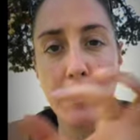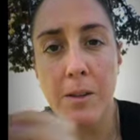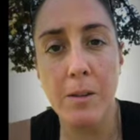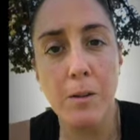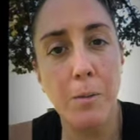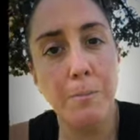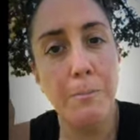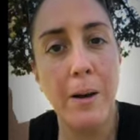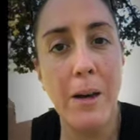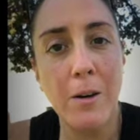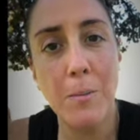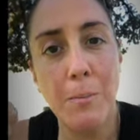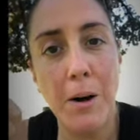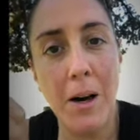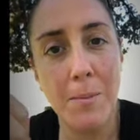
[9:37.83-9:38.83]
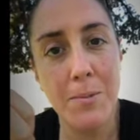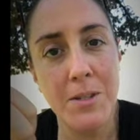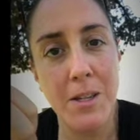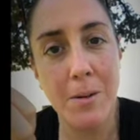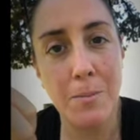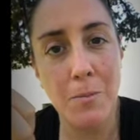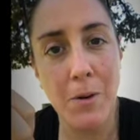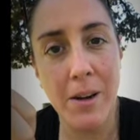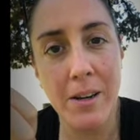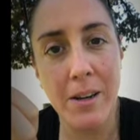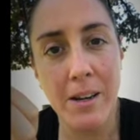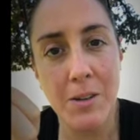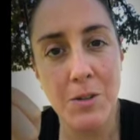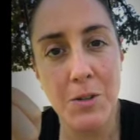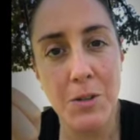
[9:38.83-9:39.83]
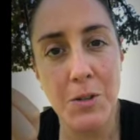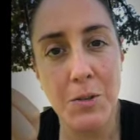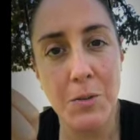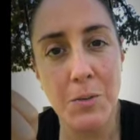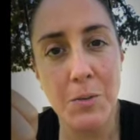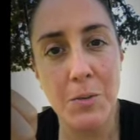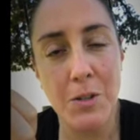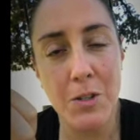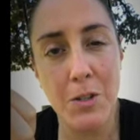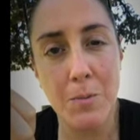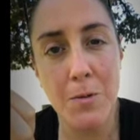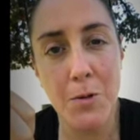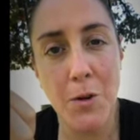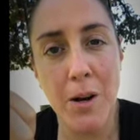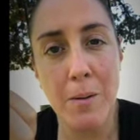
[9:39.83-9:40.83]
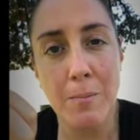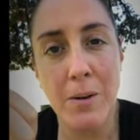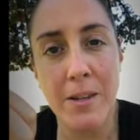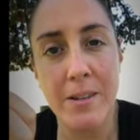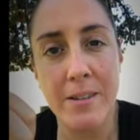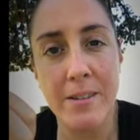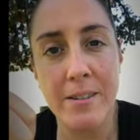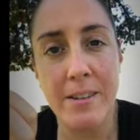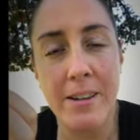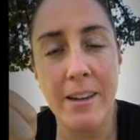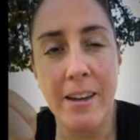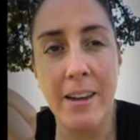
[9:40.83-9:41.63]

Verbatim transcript: the little bell pops up right next to the subscribe button,